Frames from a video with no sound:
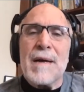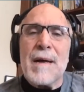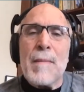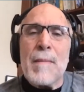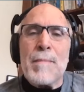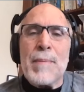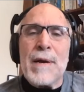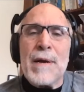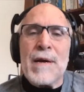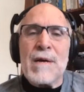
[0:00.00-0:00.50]

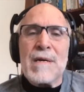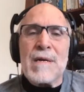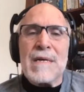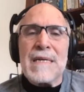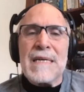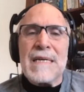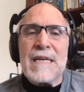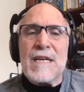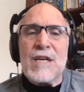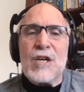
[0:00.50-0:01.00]

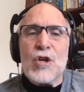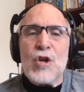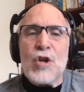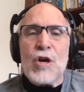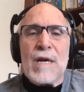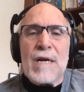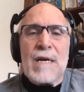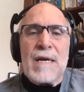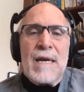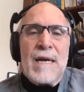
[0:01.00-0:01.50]
apparently
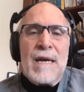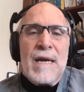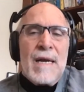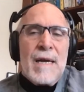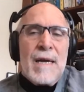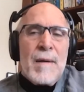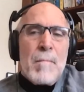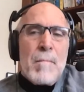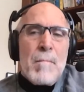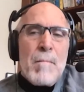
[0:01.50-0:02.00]
look
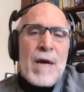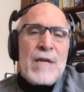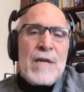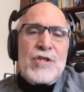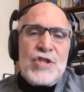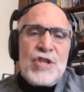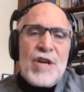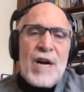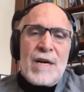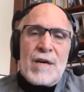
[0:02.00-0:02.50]

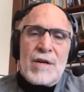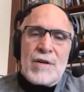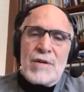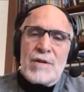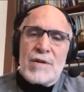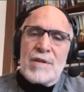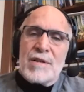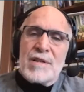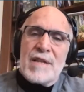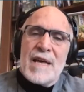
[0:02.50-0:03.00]
much younger